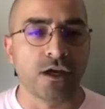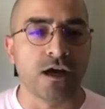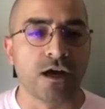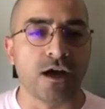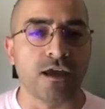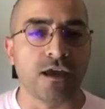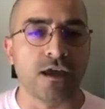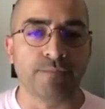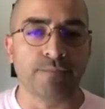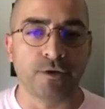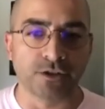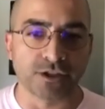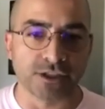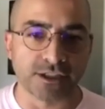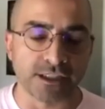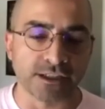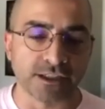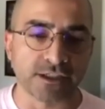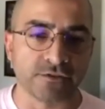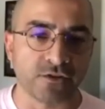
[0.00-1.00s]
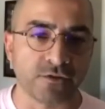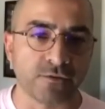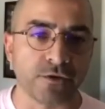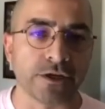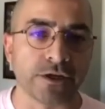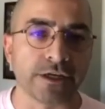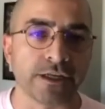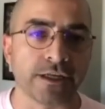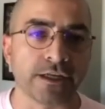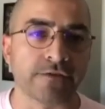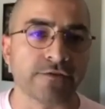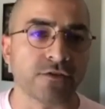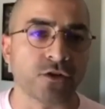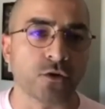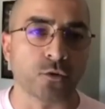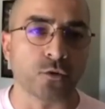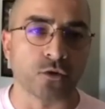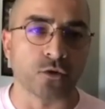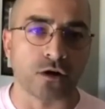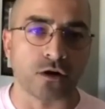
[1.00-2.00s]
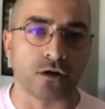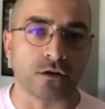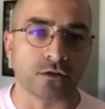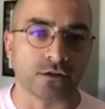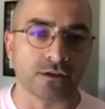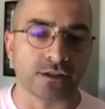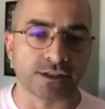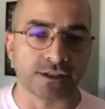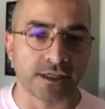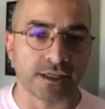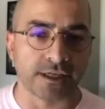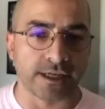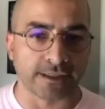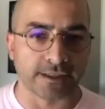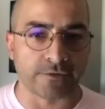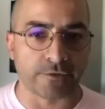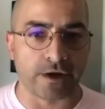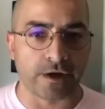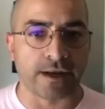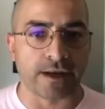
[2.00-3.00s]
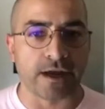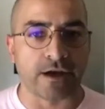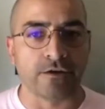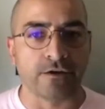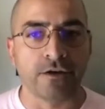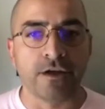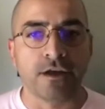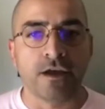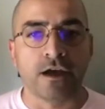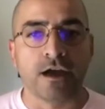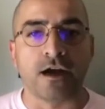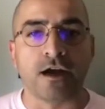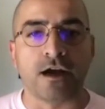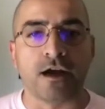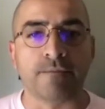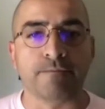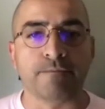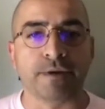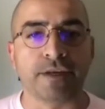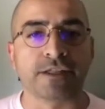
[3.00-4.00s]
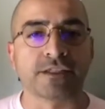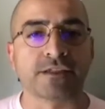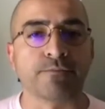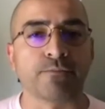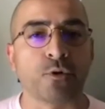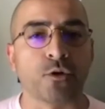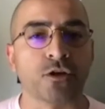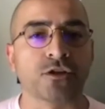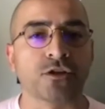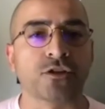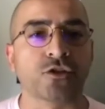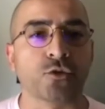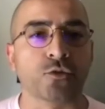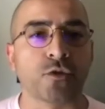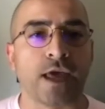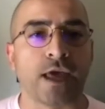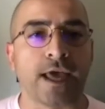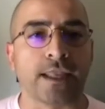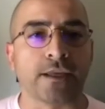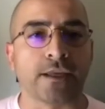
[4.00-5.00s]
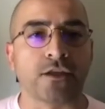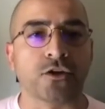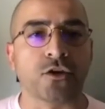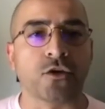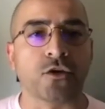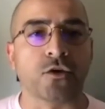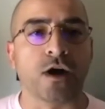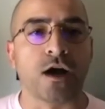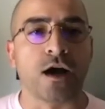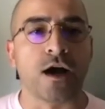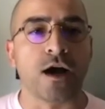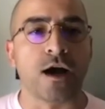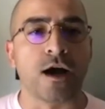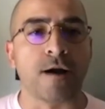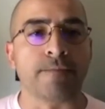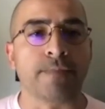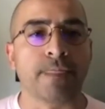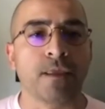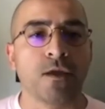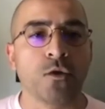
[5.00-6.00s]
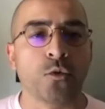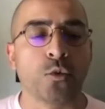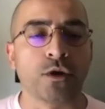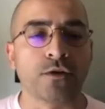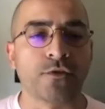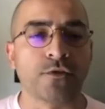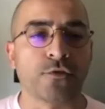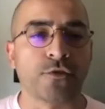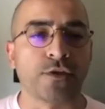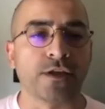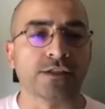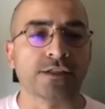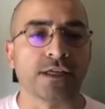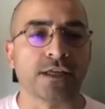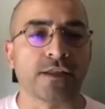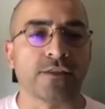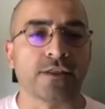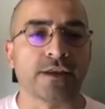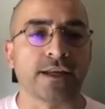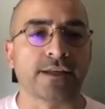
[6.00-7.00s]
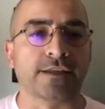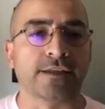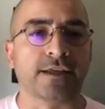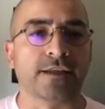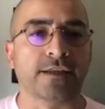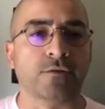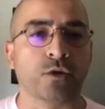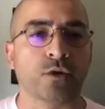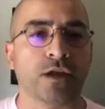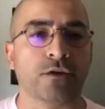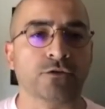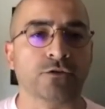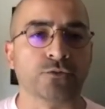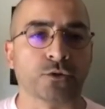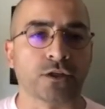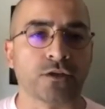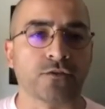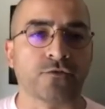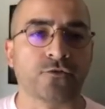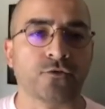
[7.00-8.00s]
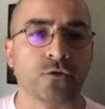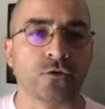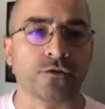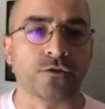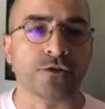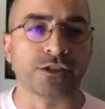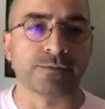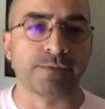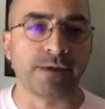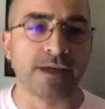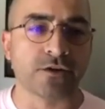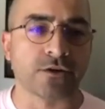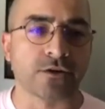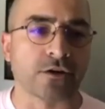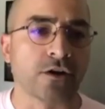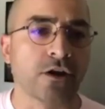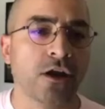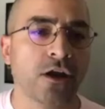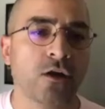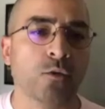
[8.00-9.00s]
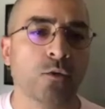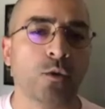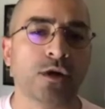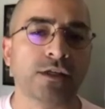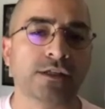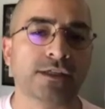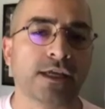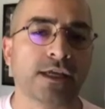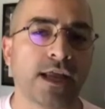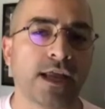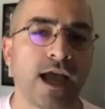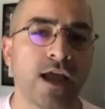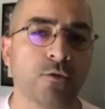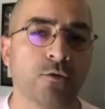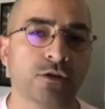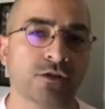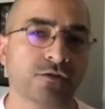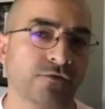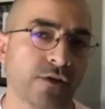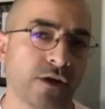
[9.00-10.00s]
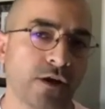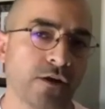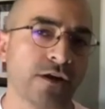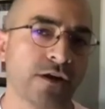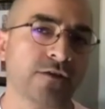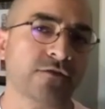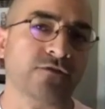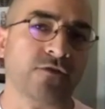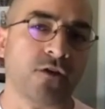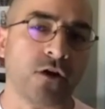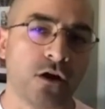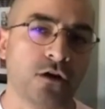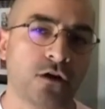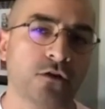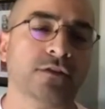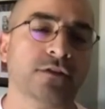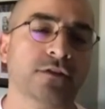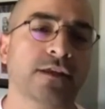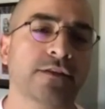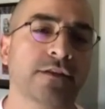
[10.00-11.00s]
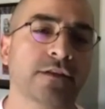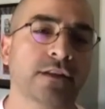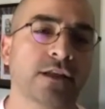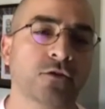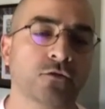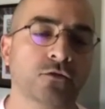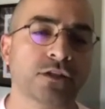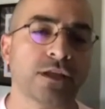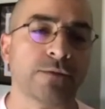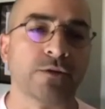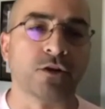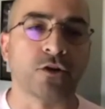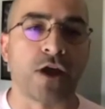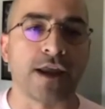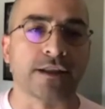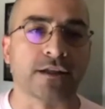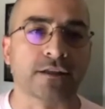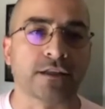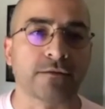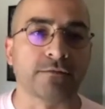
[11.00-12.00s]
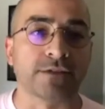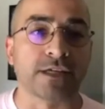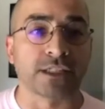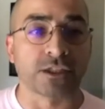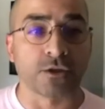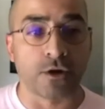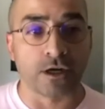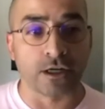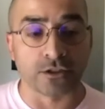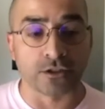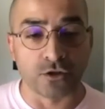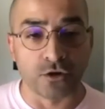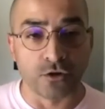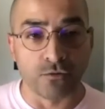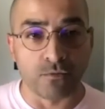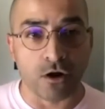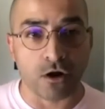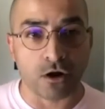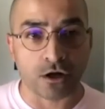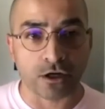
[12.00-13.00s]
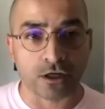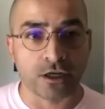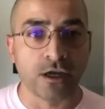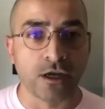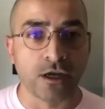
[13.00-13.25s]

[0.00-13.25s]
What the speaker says: It builds a sense of community, even though we're all disconnected right now. But it's important to do that. One of the things that I did when I was working for the speaker was that I was very involved in the local Democratic clubs. That's how I got to know Mark.